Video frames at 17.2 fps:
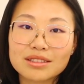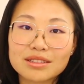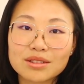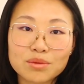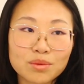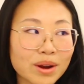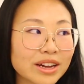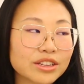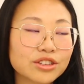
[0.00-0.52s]
the
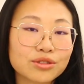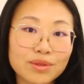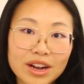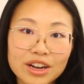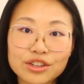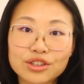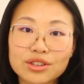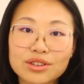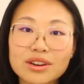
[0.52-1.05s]
right
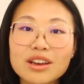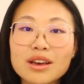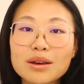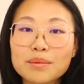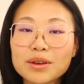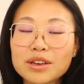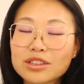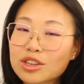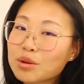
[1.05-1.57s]
direction
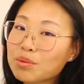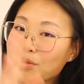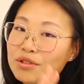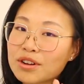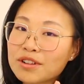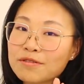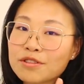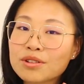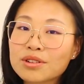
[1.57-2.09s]
because our
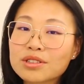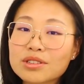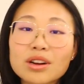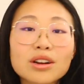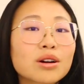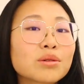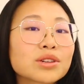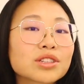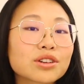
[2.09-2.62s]
peripheral is not
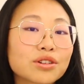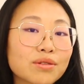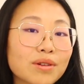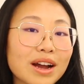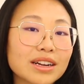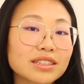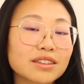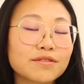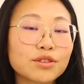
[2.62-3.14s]
always
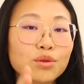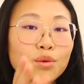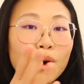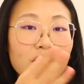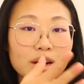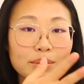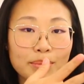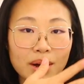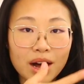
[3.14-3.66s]
correct. If you
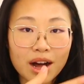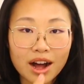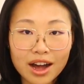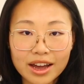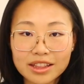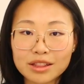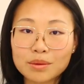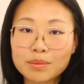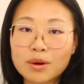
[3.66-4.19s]
walk
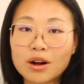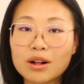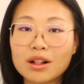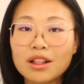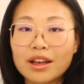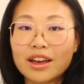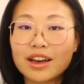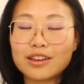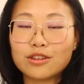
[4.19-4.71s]
behind the ball
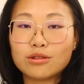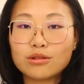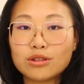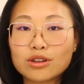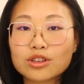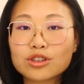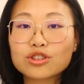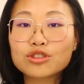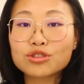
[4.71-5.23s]
and you
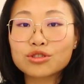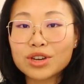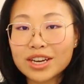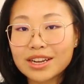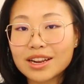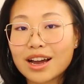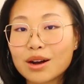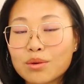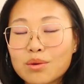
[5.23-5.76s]
look
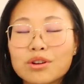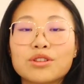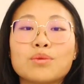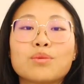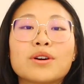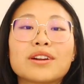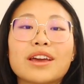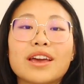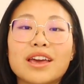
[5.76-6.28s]
straight at where you
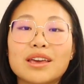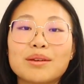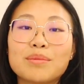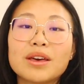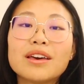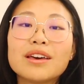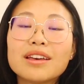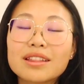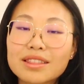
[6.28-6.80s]
want to aim,
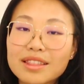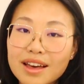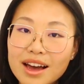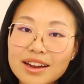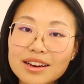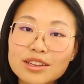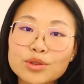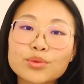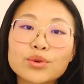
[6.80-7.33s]

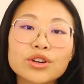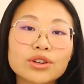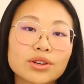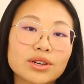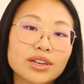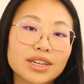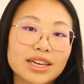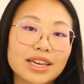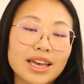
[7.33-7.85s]
that is where you're
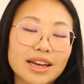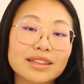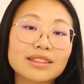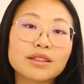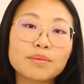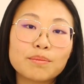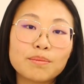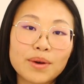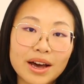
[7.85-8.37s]
going to get
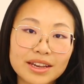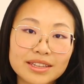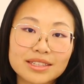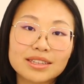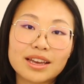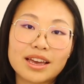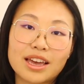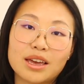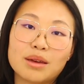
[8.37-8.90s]
the
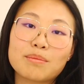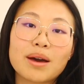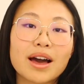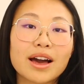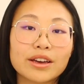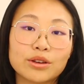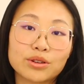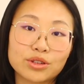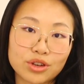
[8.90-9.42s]
best aim
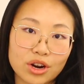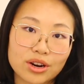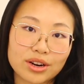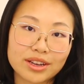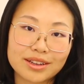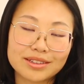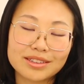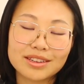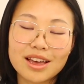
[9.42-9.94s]
at your
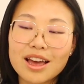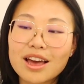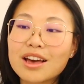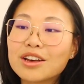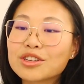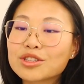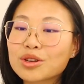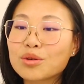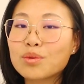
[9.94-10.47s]
target.
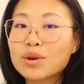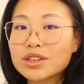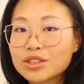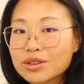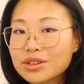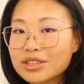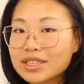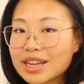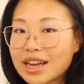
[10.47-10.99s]
So once
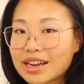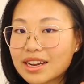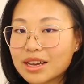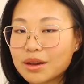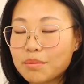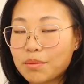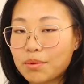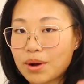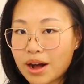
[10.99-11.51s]
you're
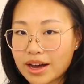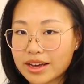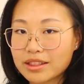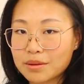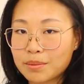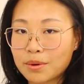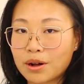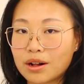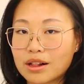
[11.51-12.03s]
standing behind
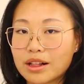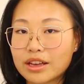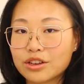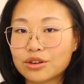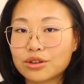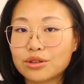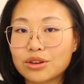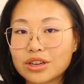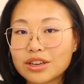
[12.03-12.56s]
the ball and
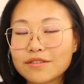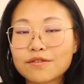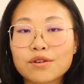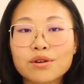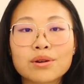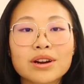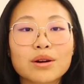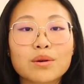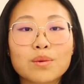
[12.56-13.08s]
you're looking
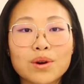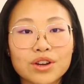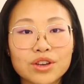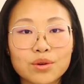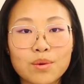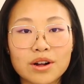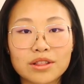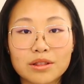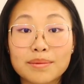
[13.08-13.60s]
forward at where you
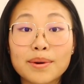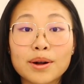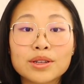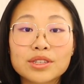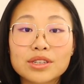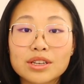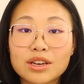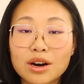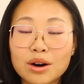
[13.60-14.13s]
want the ball
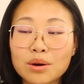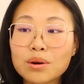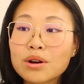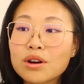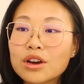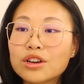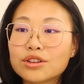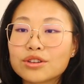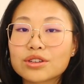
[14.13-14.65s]
to go,
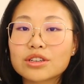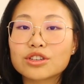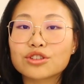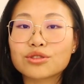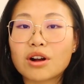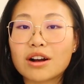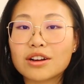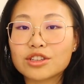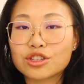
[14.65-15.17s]
you're going to
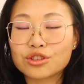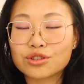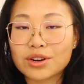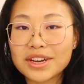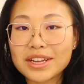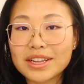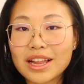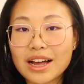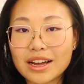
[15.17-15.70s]
draw a
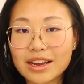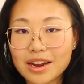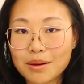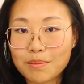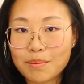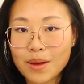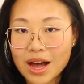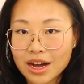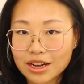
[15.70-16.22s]
straight line
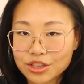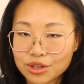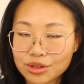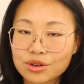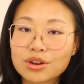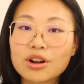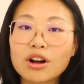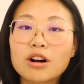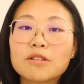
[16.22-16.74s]
back to
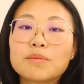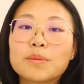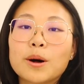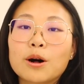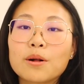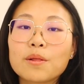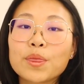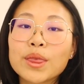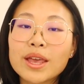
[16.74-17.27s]
your golf
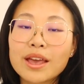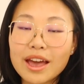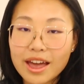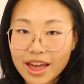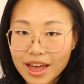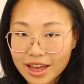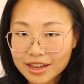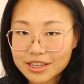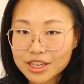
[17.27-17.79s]
ball,
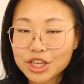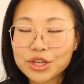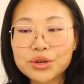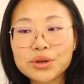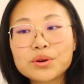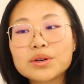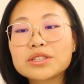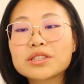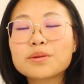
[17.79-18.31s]
and you're
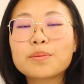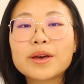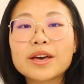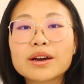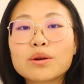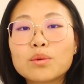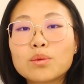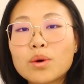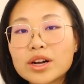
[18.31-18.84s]
going to
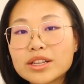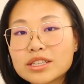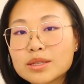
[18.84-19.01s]
pick one